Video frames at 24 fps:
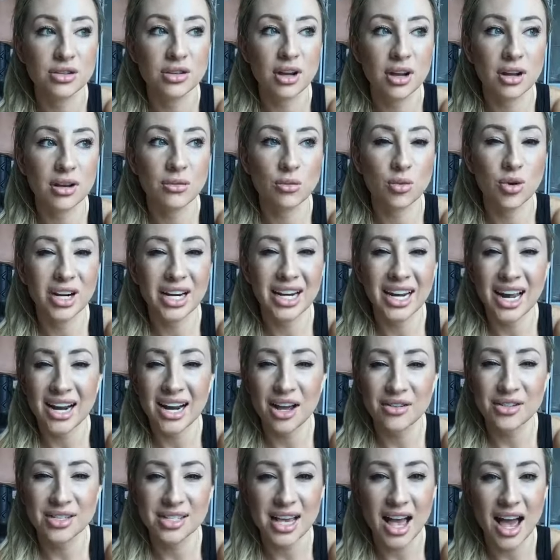working out
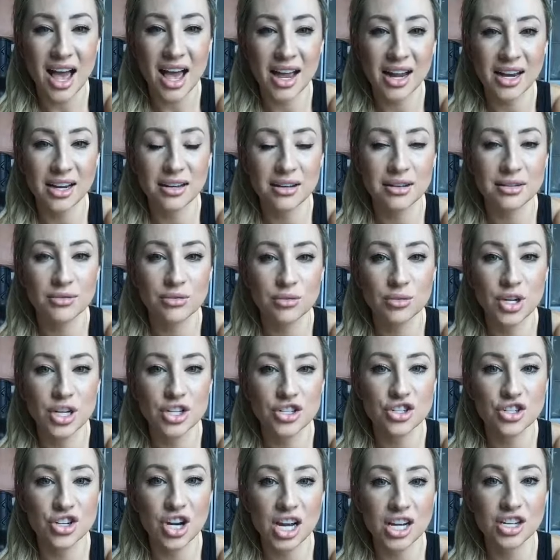outside, which
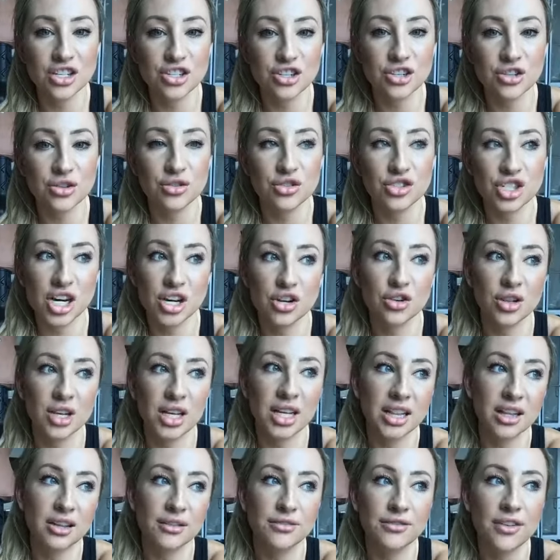I do generally in
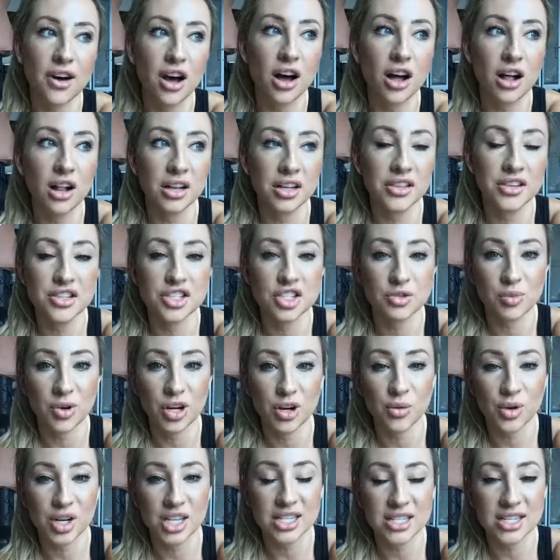the fall and the spring when
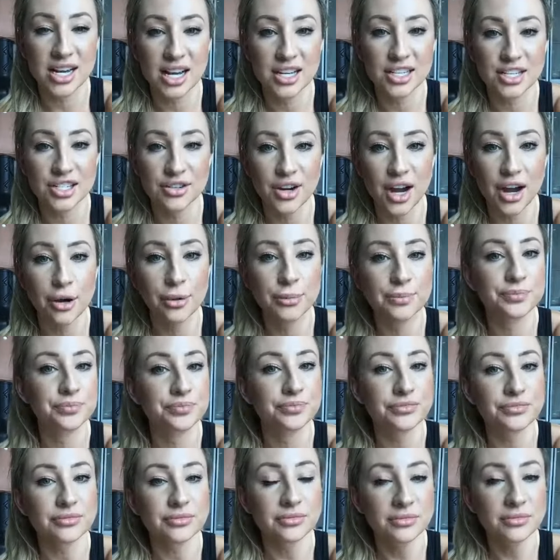it's nicer out,
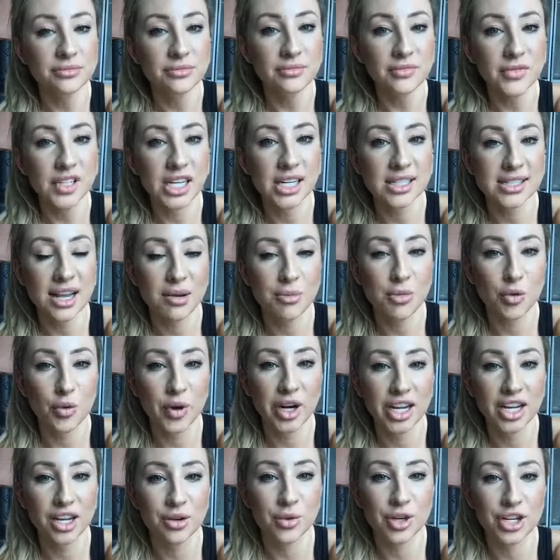because I'm a
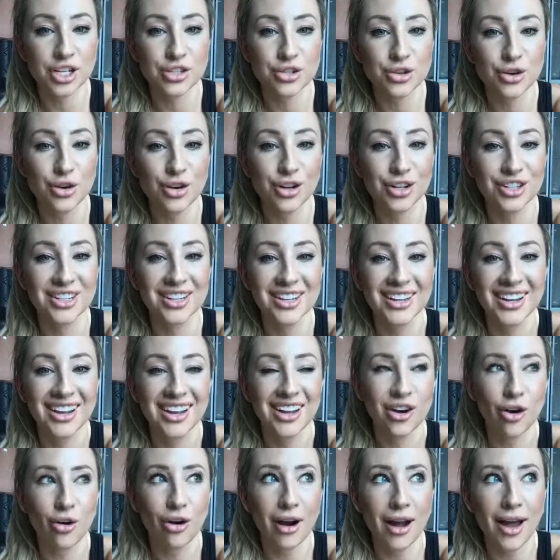weenie when it's cold
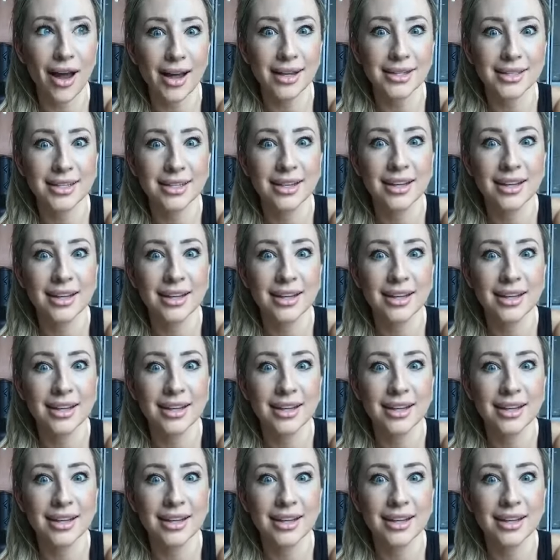or hot.